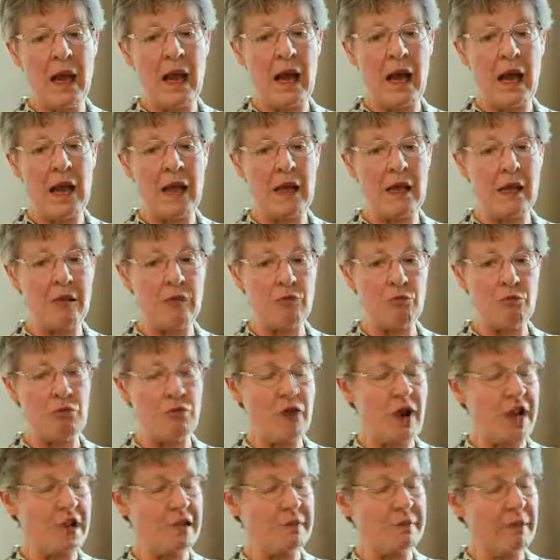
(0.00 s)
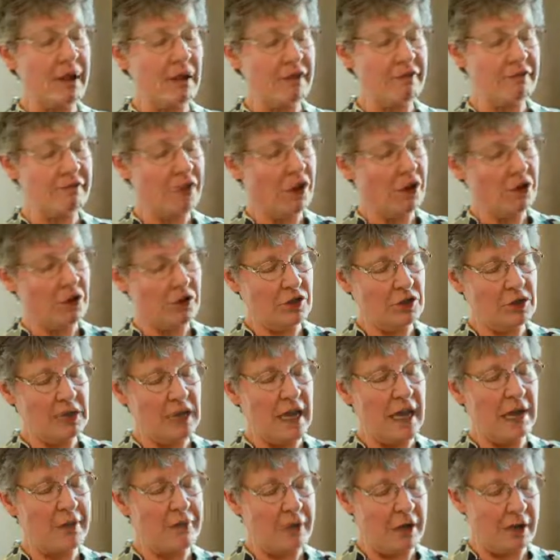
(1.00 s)
I read my father's
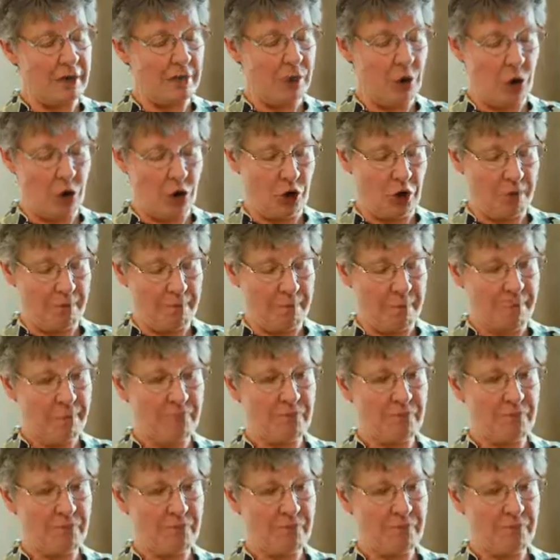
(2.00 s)
library book.